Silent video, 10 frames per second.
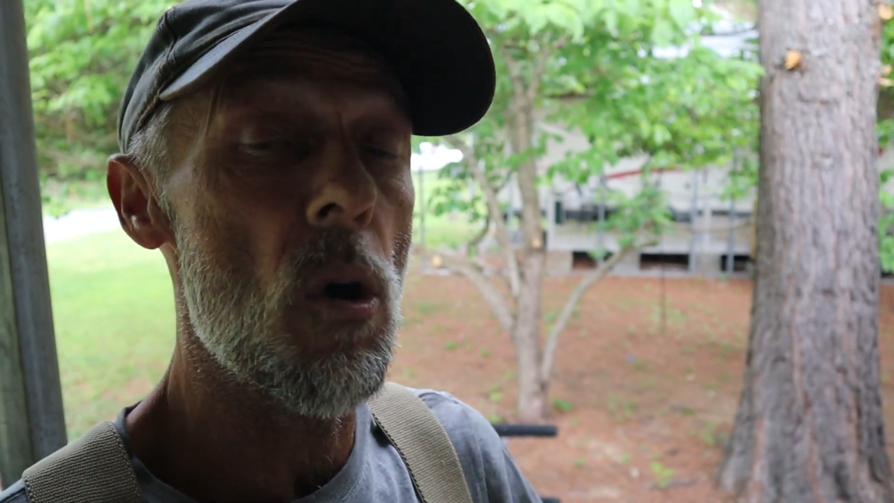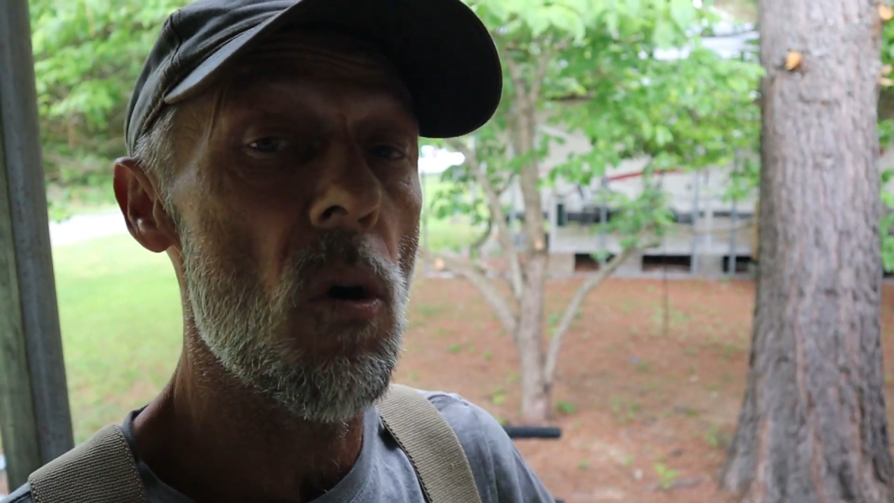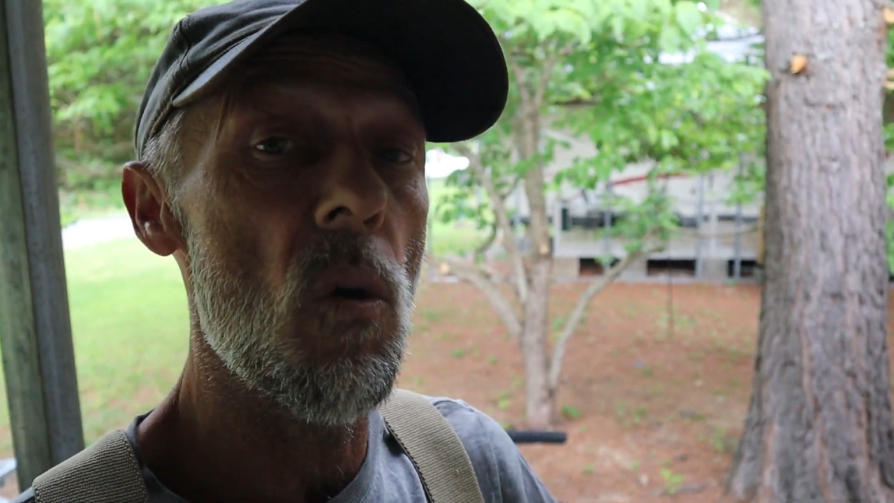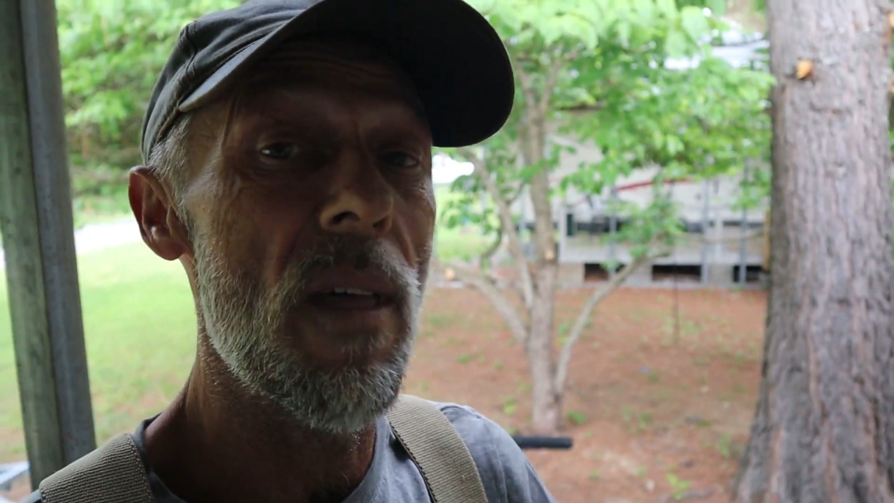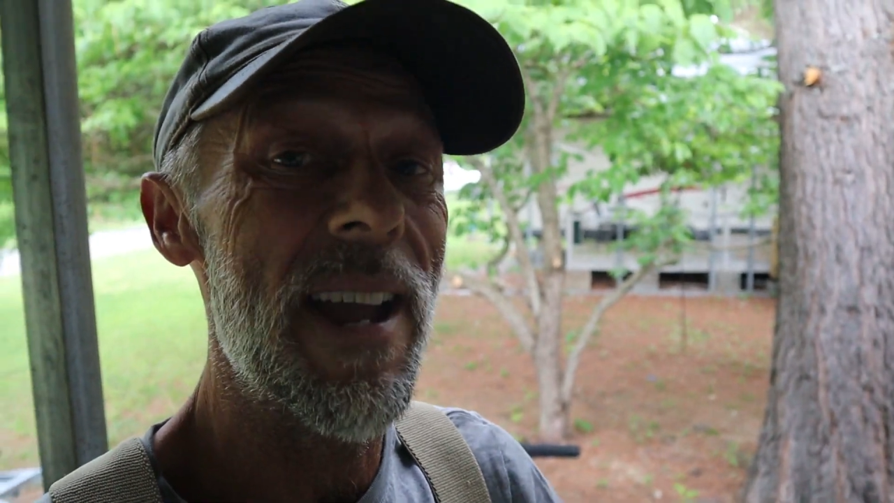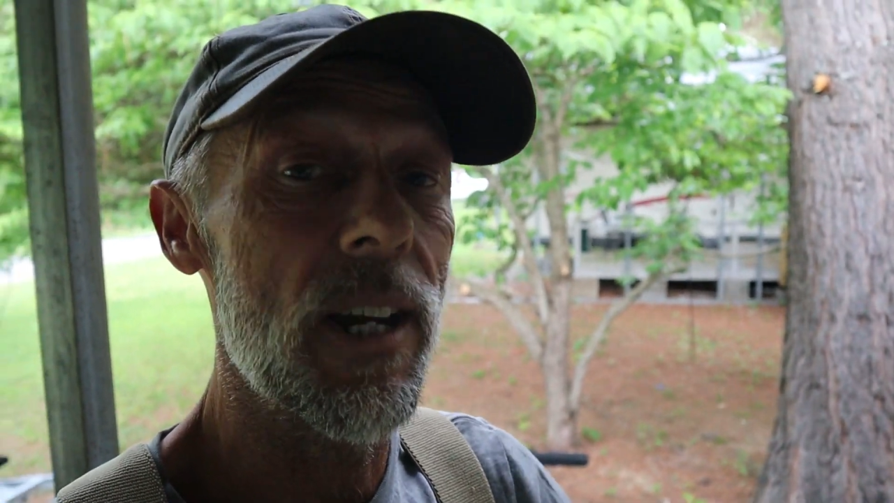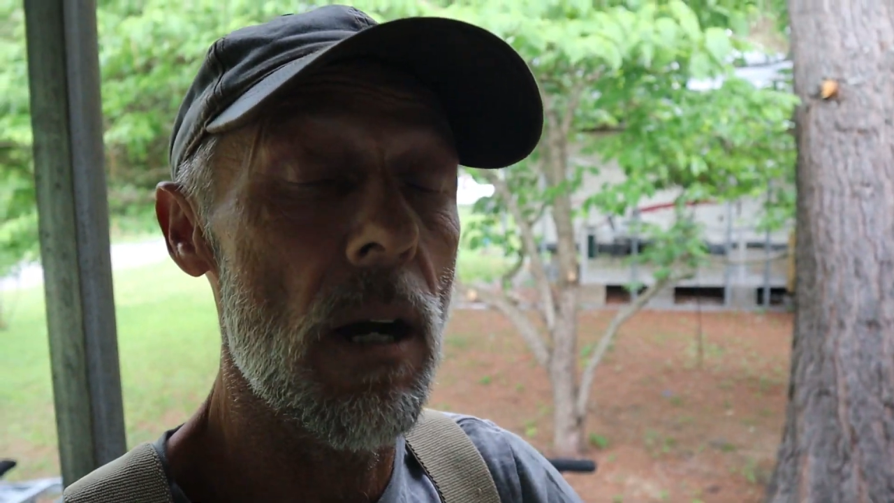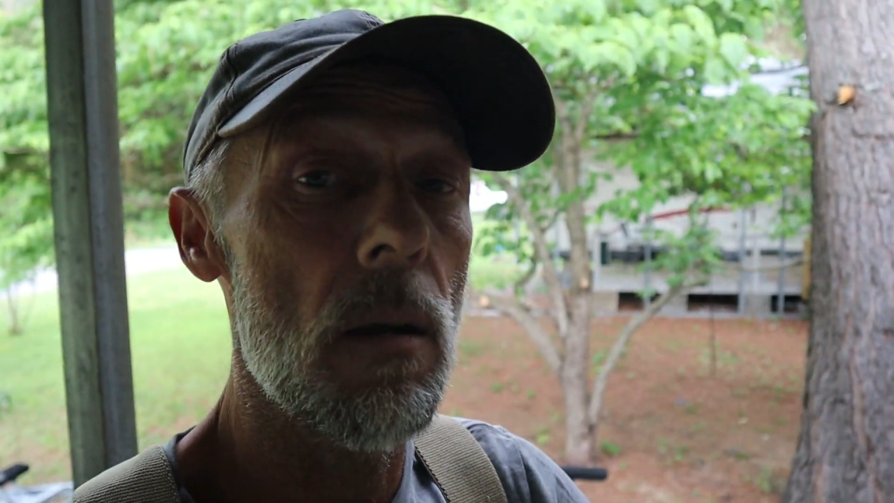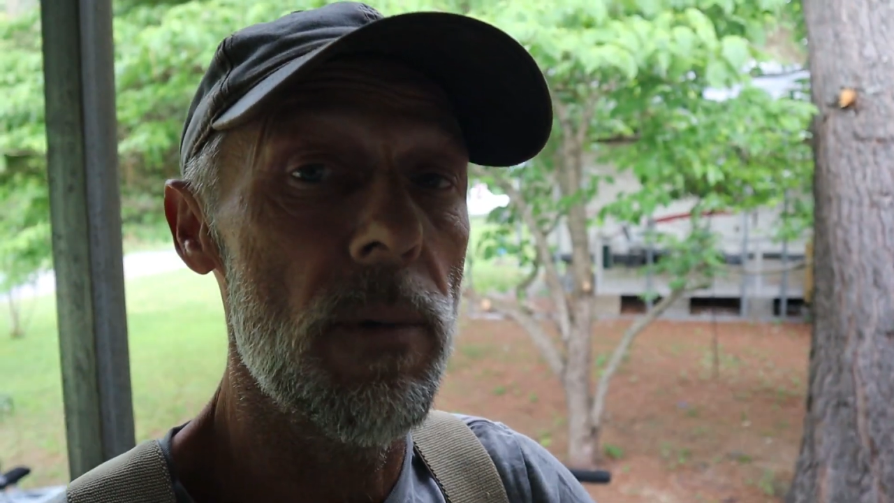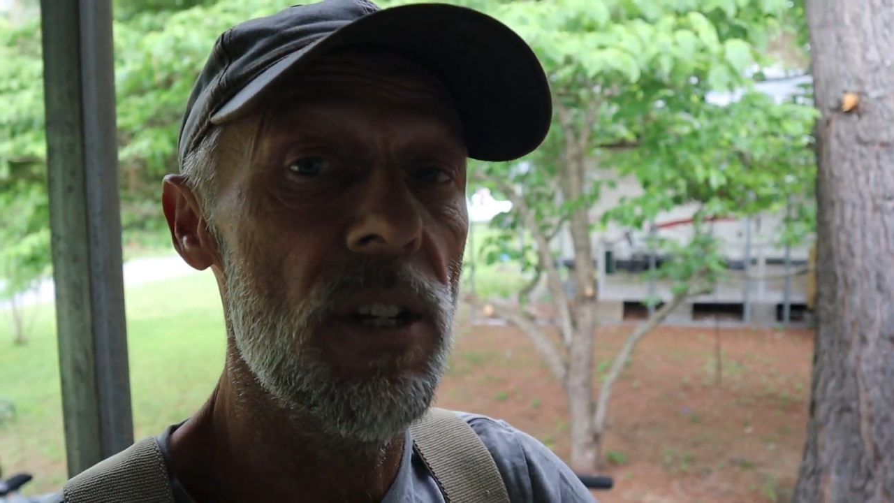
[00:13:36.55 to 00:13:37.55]
all that
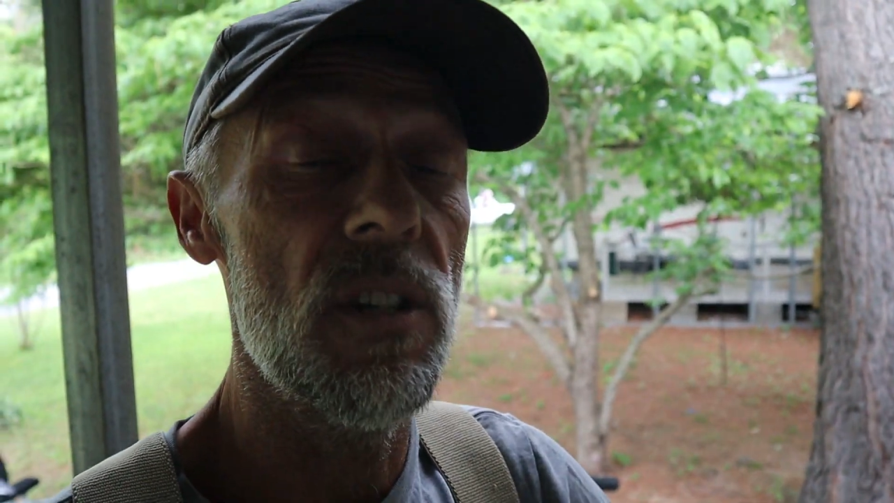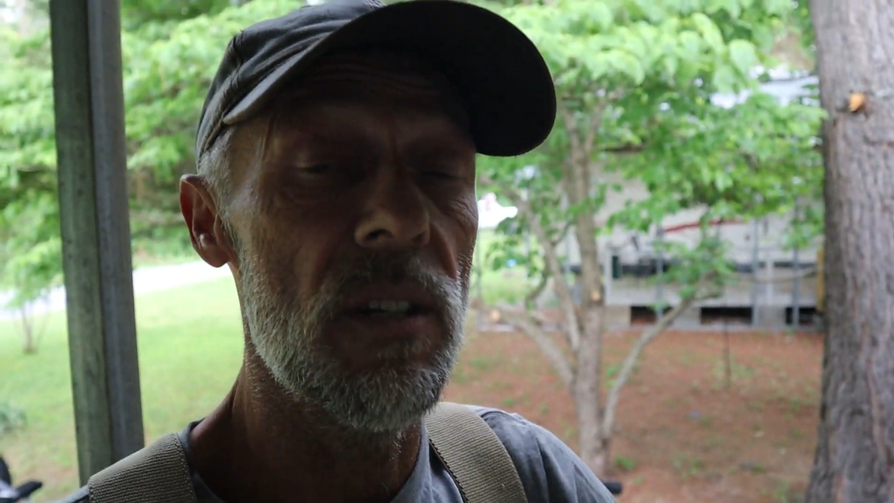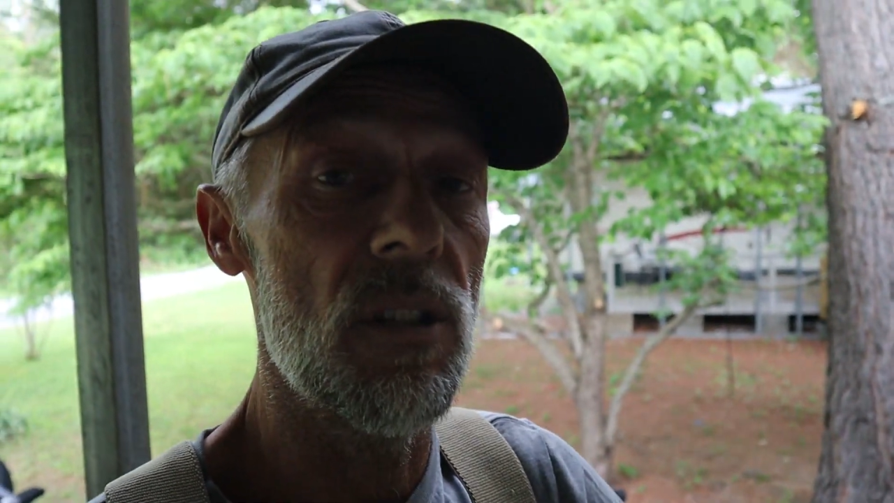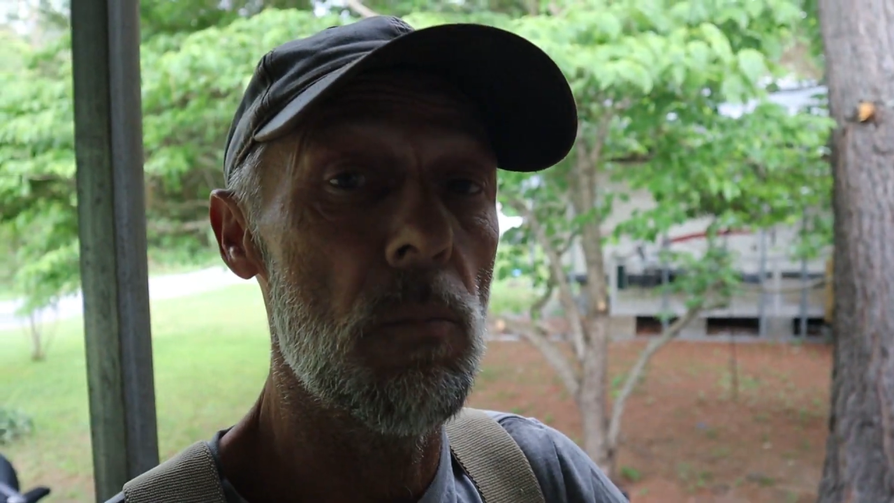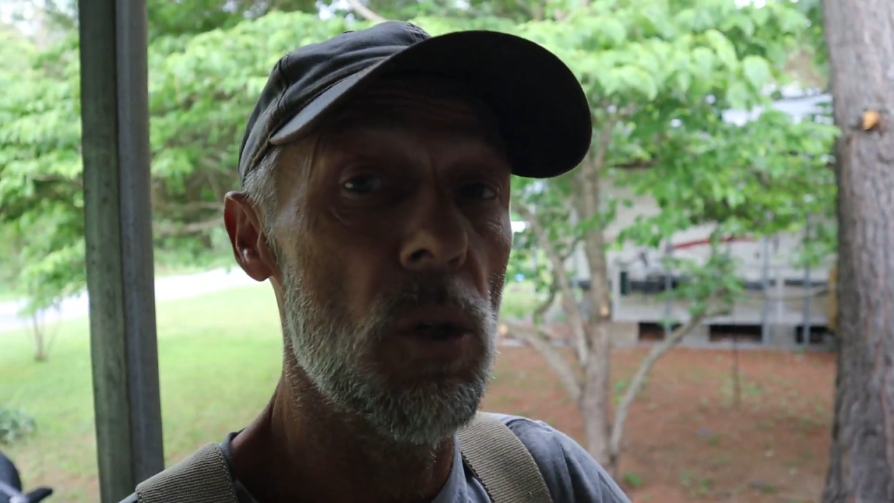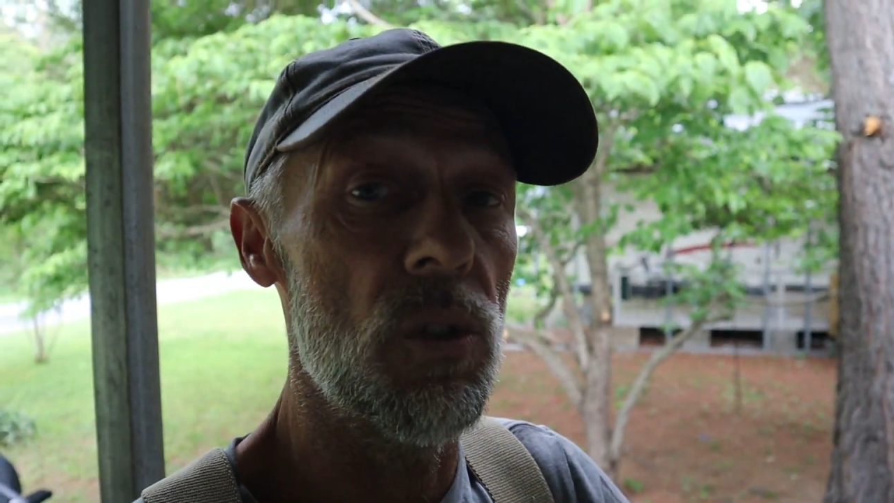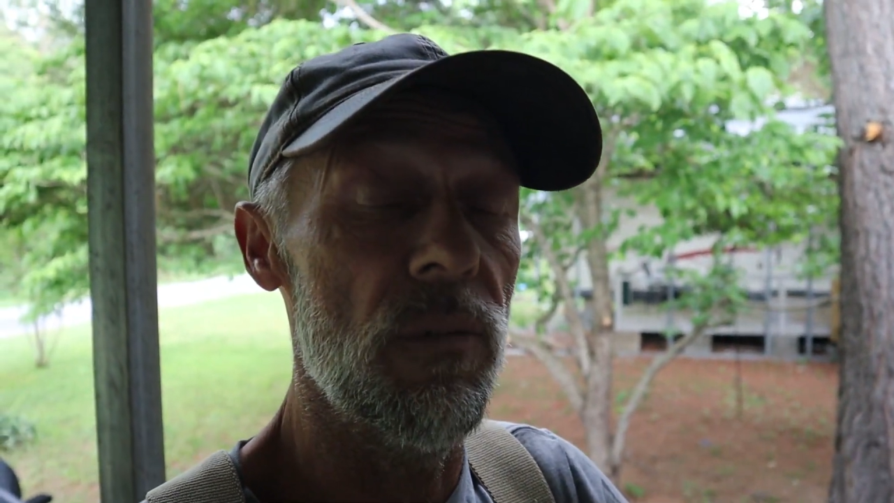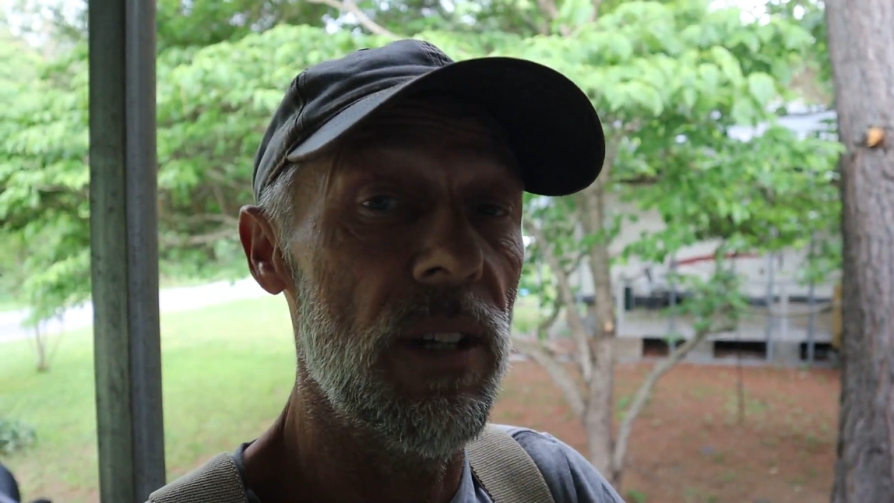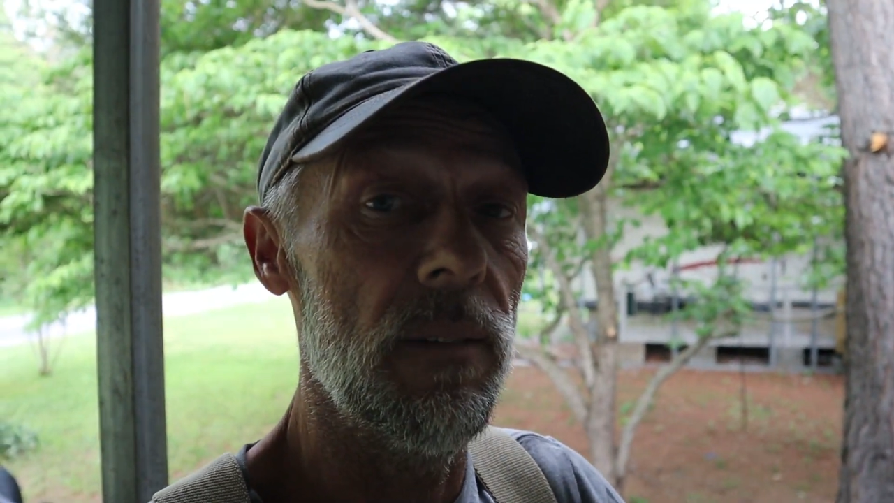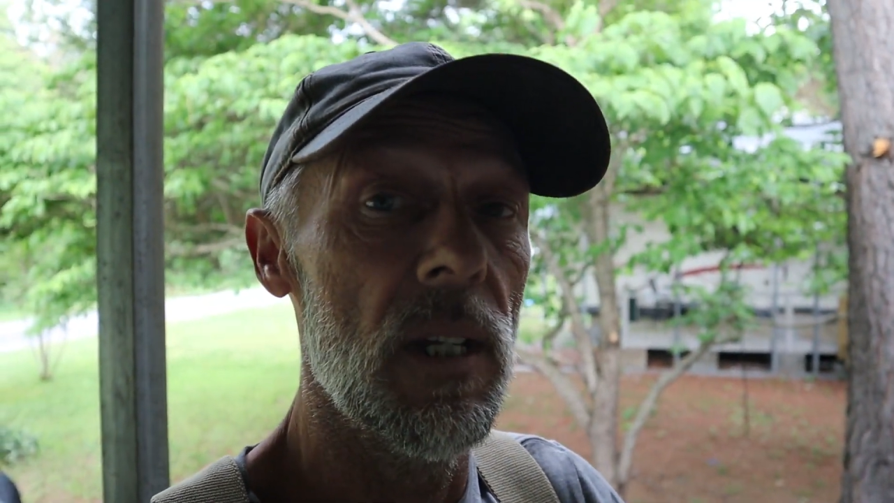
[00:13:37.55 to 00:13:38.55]
garbage and dispose
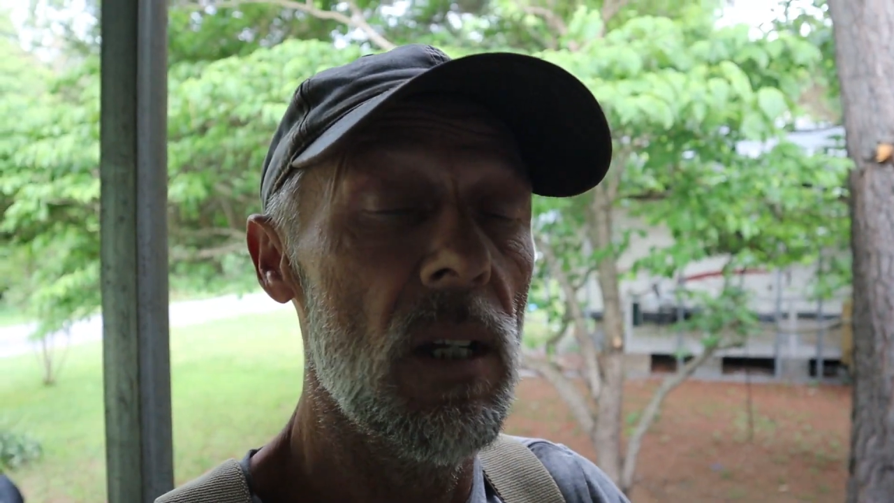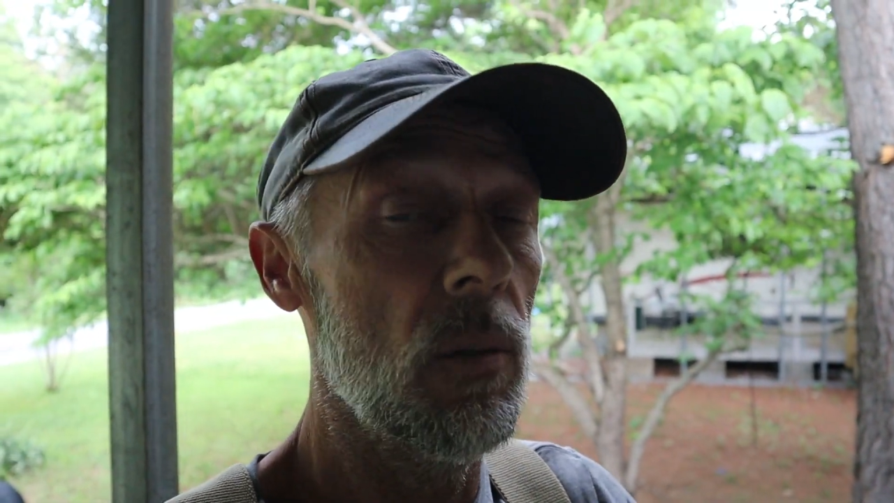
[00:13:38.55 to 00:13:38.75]
of it.